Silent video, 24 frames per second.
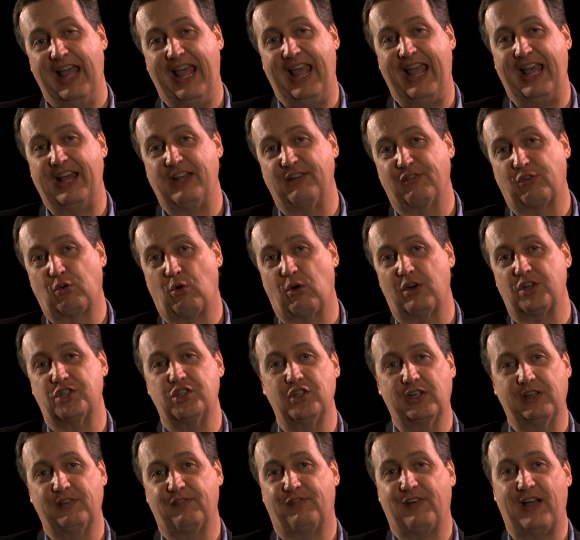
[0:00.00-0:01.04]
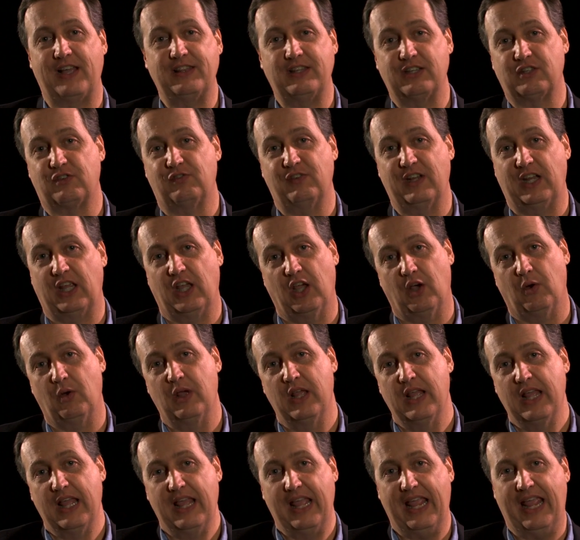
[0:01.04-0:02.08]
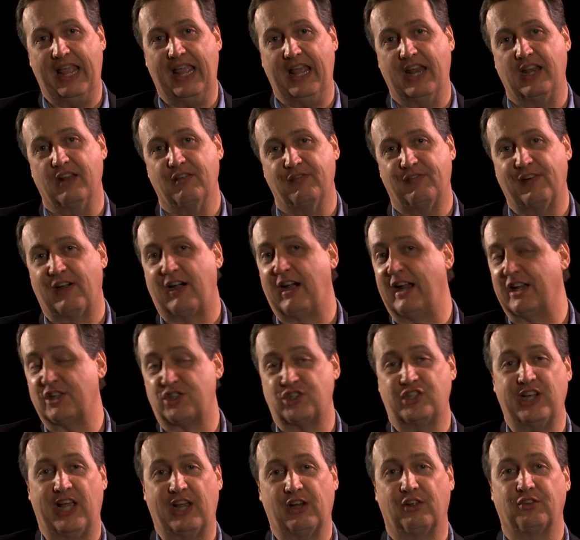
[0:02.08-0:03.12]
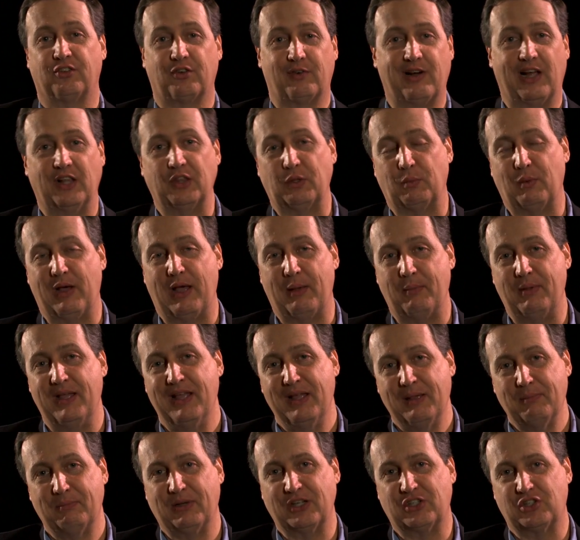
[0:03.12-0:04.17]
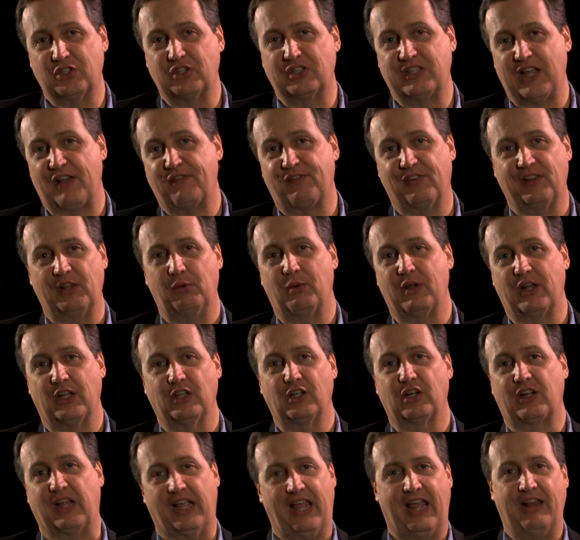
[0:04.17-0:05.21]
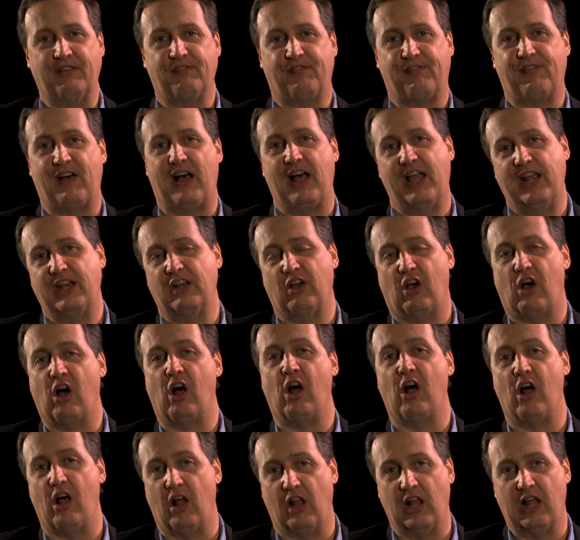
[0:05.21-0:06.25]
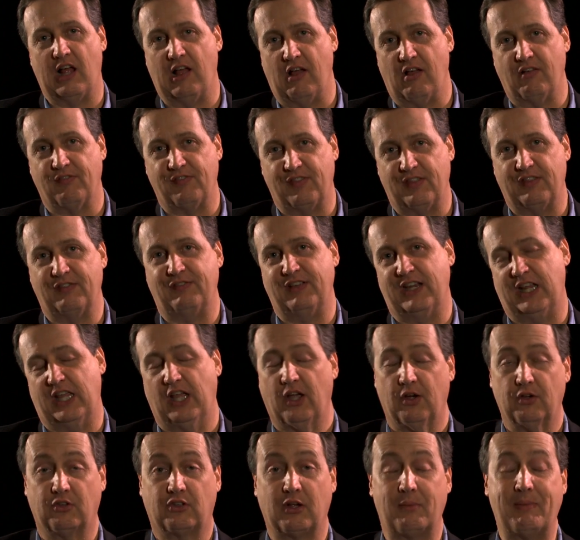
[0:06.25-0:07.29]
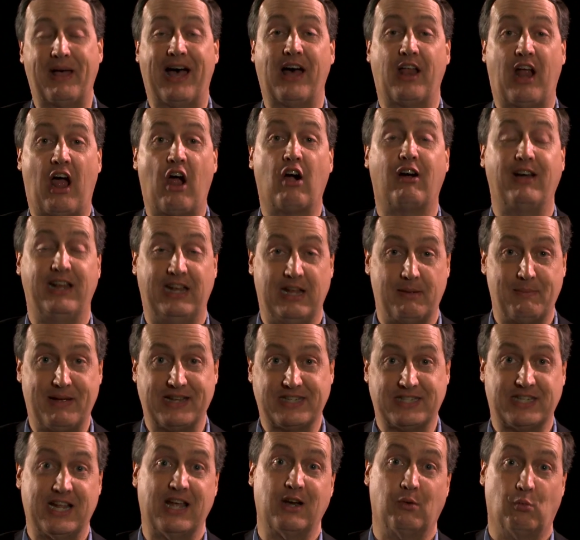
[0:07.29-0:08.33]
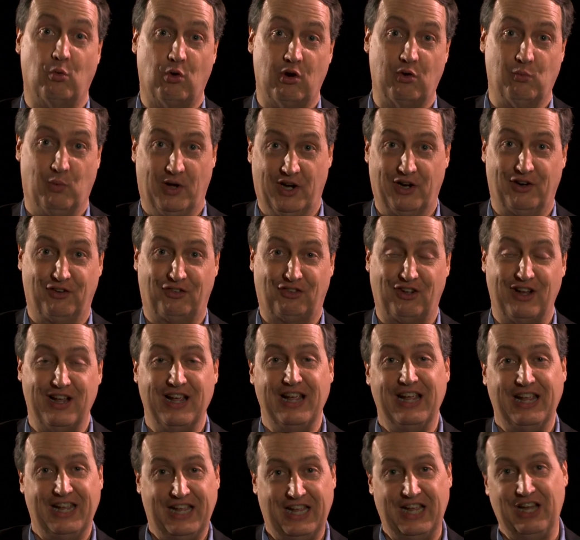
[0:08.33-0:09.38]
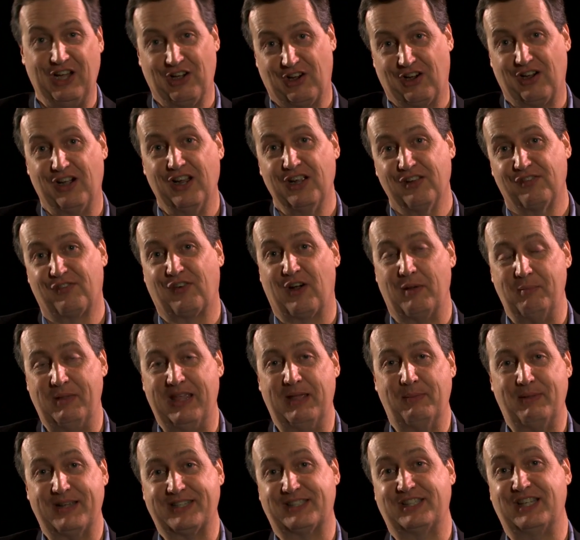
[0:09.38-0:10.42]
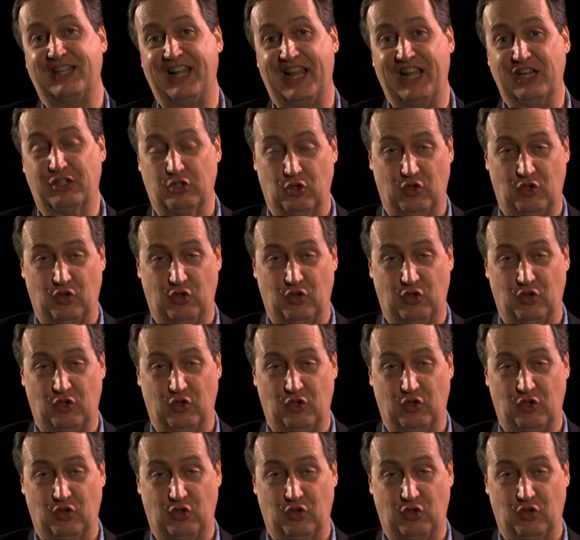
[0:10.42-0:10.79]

And of course you can find this video in various channels around the web, but you definitely want to look and find all of the videos about our EMS 10 award winners here from EMS Today